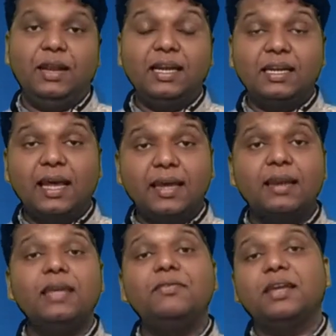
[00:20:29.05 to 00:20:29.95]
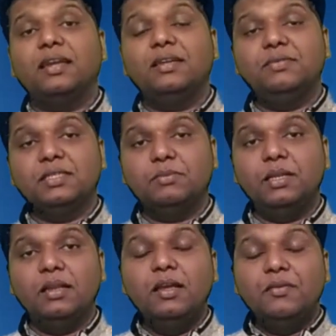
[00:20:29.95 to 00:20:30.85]
Entirely we can
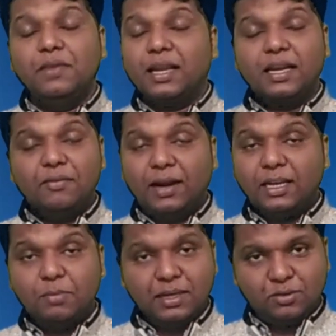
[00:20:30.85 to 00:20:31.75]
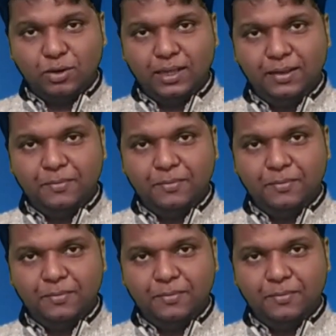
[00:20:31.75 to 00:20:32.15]
divide it by 3.